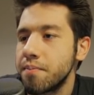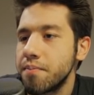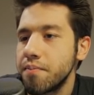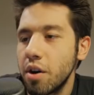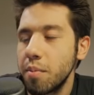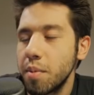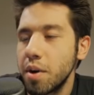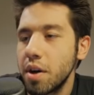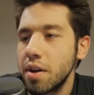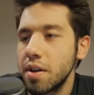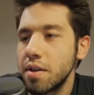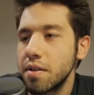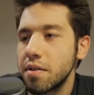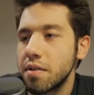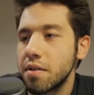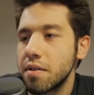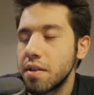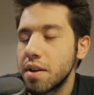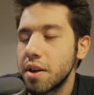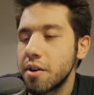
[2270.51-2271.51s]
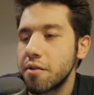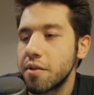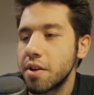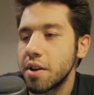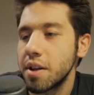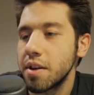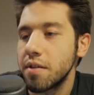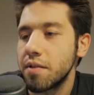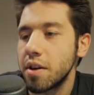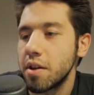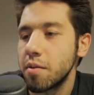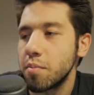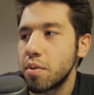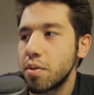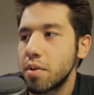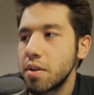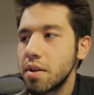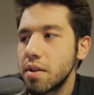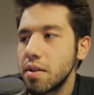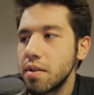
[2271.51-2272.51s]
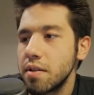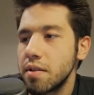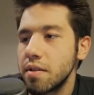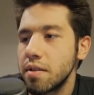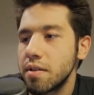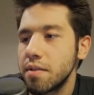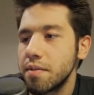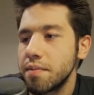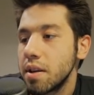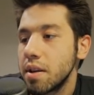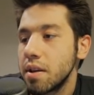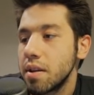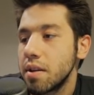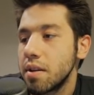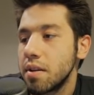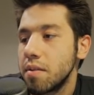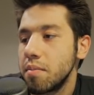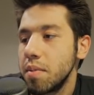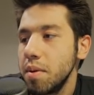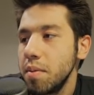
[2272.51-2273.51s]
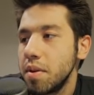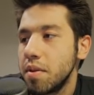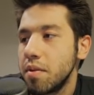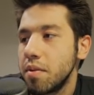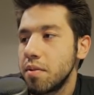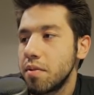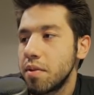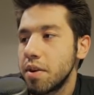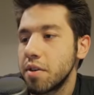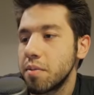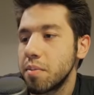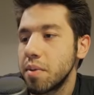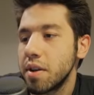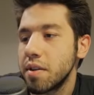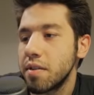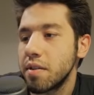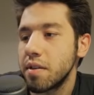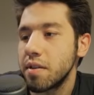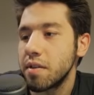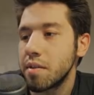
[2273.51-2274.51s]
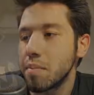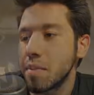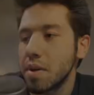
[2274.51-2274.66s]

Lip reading: Ermion is definitely very important. Okay, maybe 2 Freya's Blessings is a